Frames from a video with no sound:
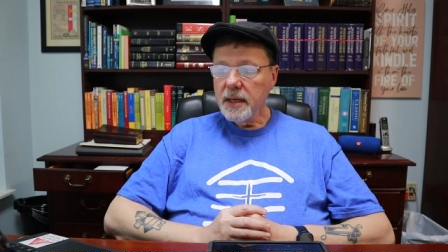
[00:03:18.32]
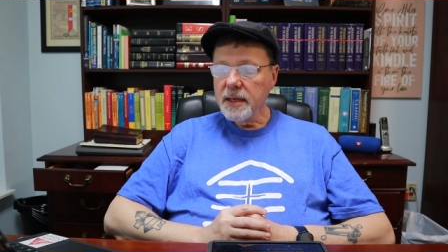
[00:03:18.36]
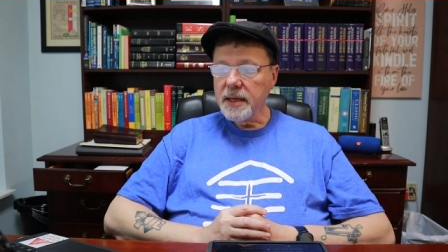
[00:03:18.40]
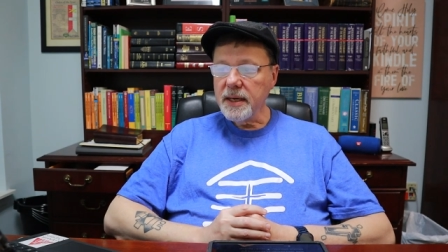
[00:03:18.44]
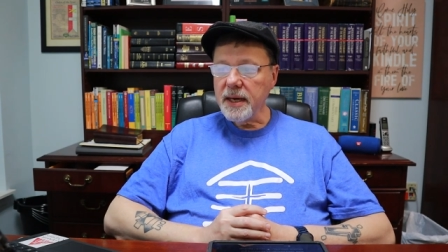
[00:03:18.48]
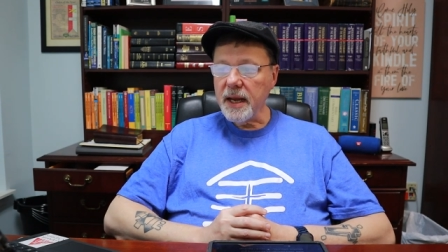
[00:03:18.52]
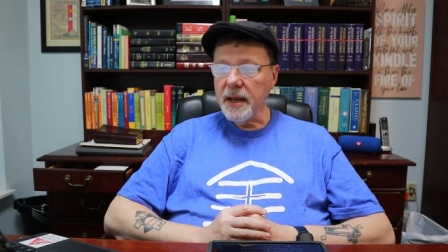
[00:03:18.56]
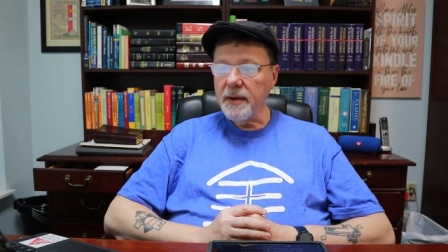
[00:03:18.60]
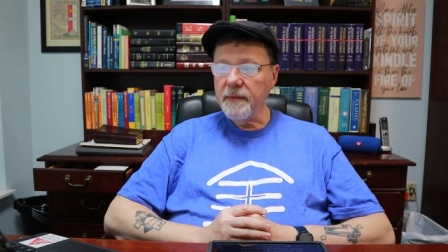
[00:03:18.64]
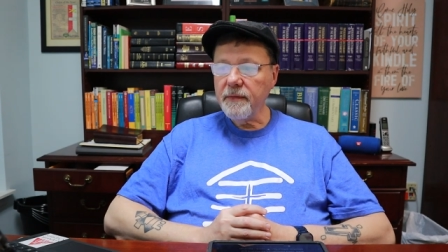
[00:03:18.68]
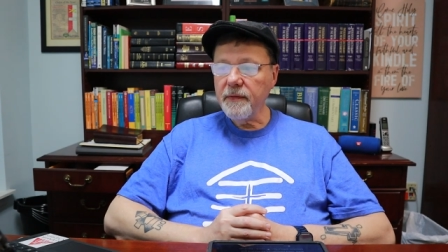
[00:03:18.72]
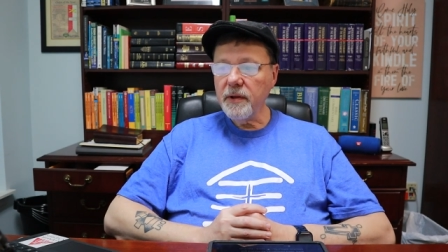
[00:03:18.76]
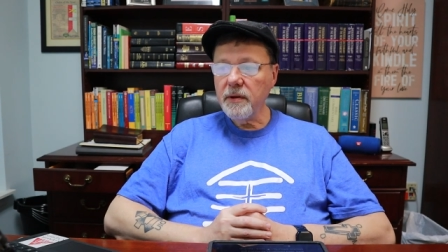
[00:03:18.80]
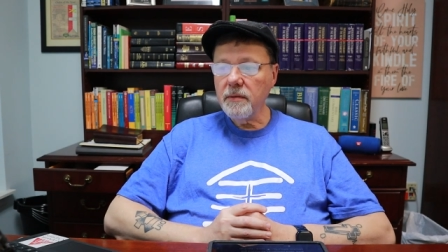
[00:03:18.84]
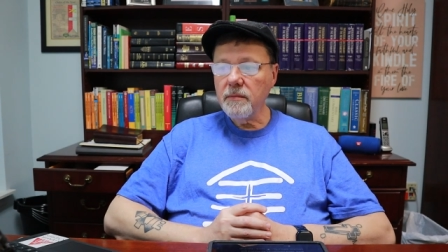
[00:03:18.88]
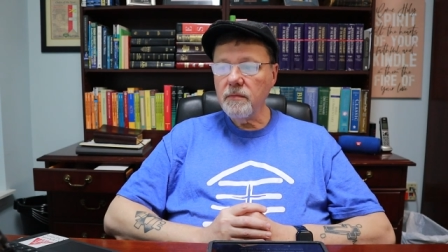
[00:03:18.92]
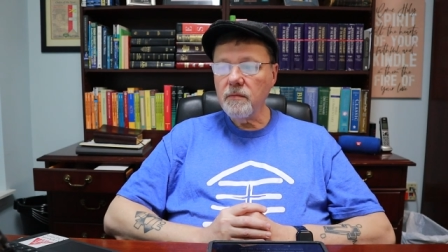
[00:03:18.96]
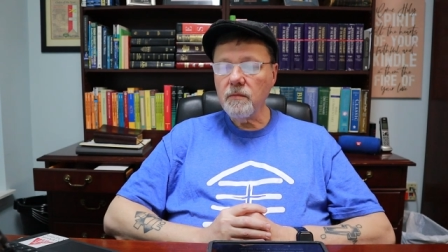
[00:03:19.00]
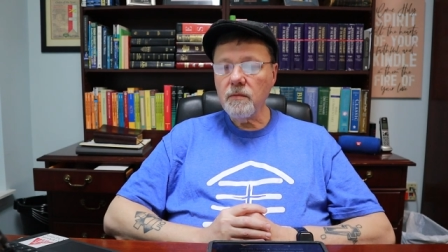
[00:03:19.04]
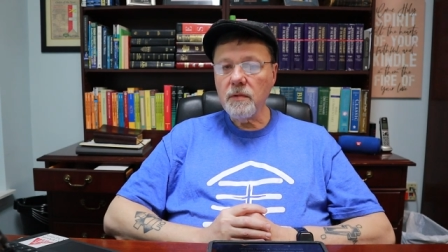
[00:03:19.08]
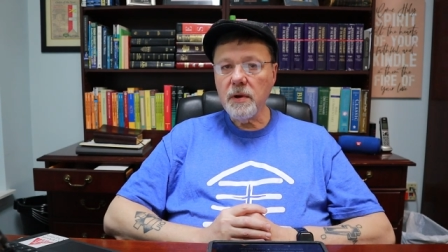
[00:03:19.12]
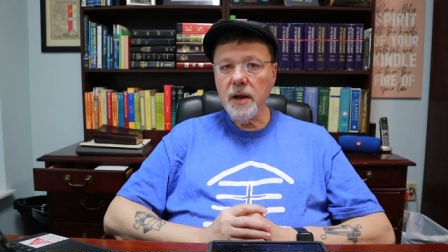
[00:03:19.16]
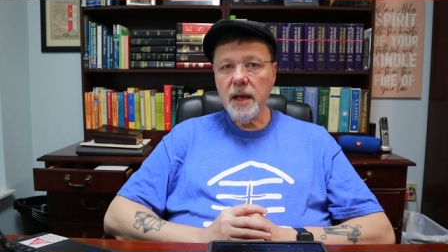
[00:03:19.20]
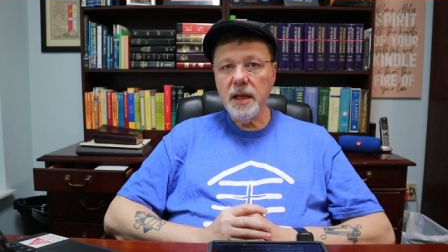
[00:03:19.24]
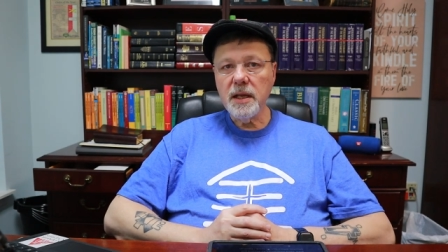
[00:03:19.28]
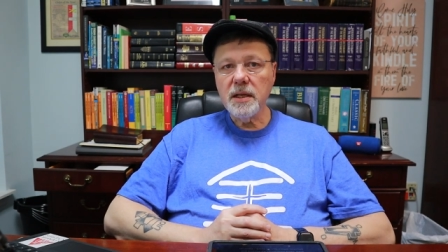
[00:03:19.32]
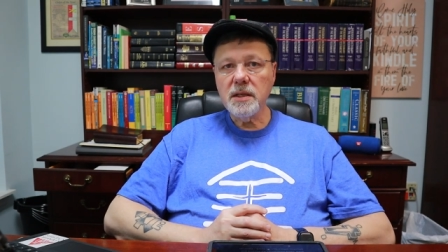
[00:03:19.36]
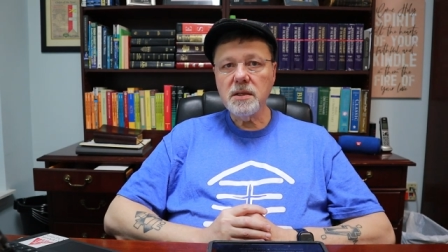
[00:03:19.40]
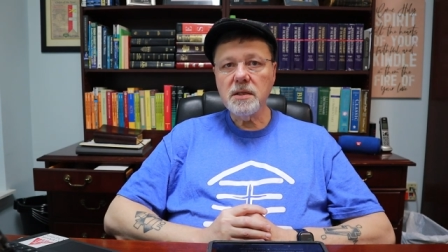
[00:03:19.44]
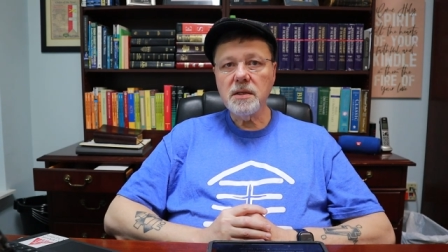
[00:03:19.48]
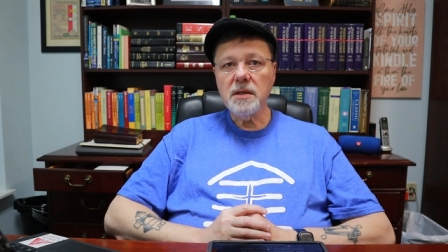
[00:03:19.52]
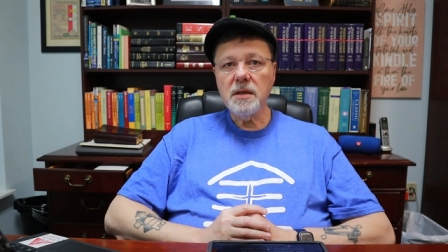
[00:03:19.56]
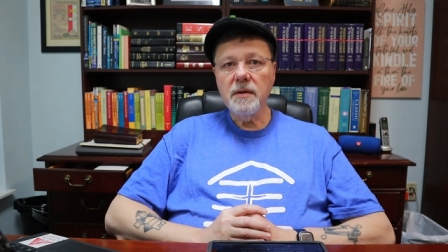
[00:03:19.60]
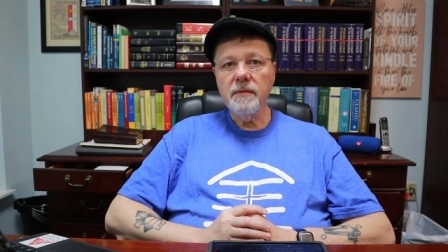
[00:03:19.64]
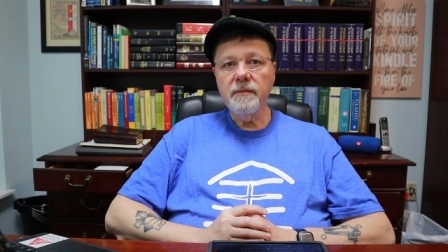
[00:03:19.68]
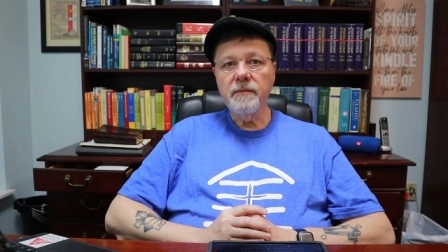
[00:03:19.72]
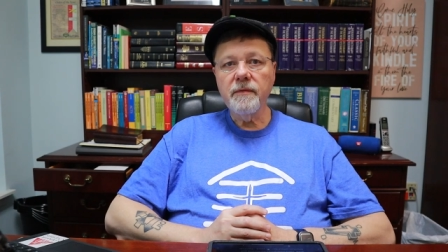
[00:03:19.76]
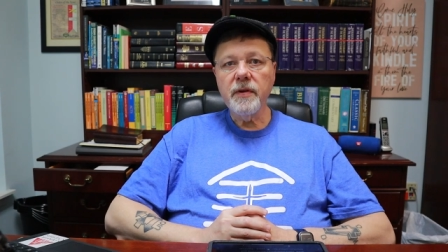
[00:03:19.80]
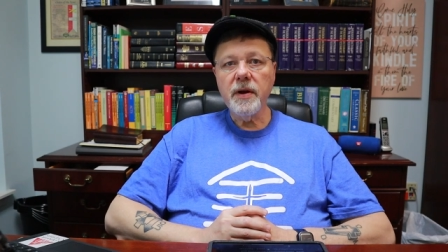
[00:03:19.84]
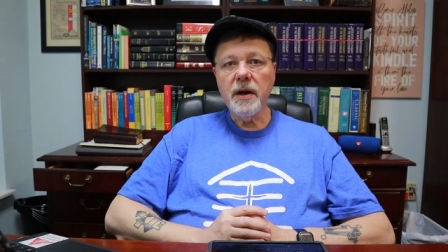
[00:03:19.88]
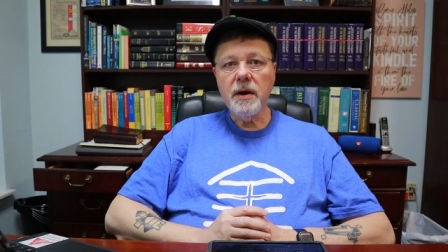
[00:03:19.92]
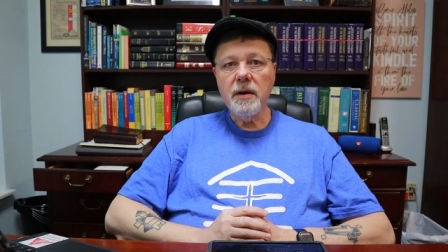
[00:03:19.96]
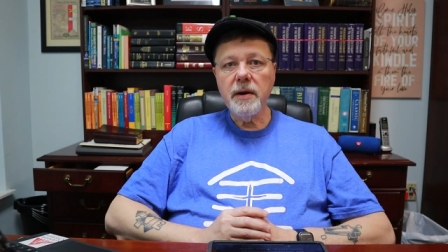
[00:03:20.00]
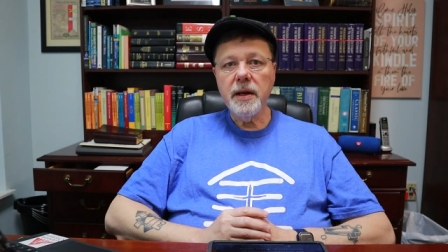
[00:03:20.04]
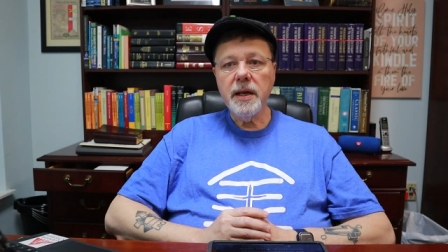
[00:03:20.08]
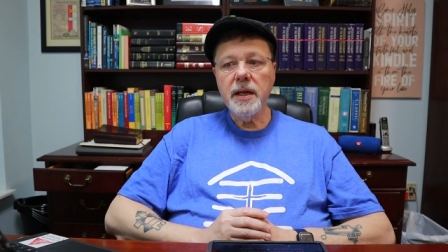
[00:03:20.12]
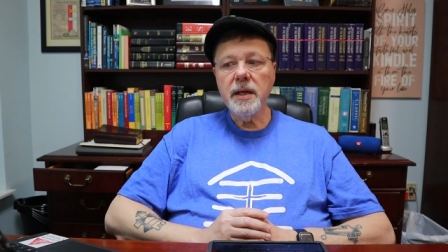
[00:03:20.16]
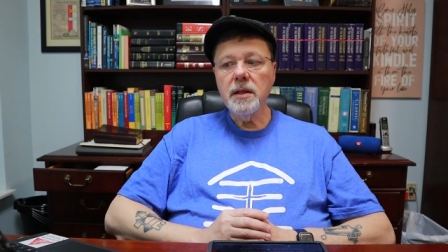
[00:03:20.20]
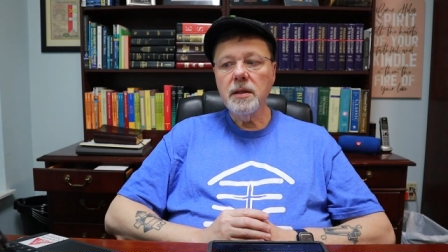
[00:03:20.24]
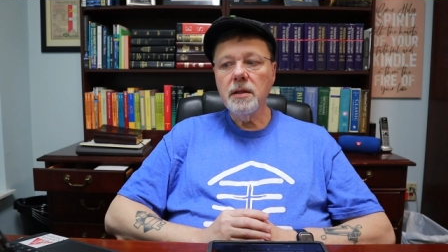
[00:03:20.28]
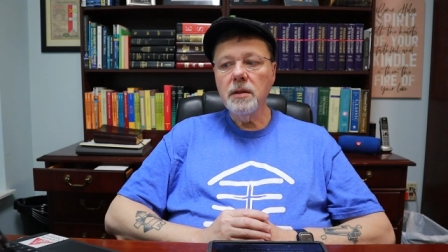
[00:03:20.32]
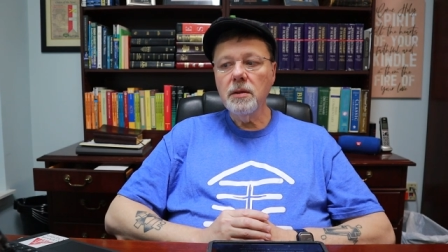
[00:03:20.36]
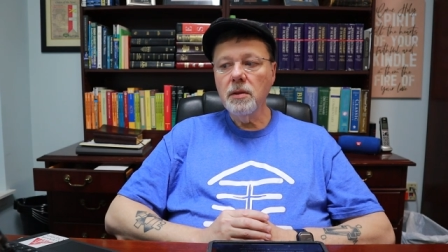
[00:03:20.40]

David writes a very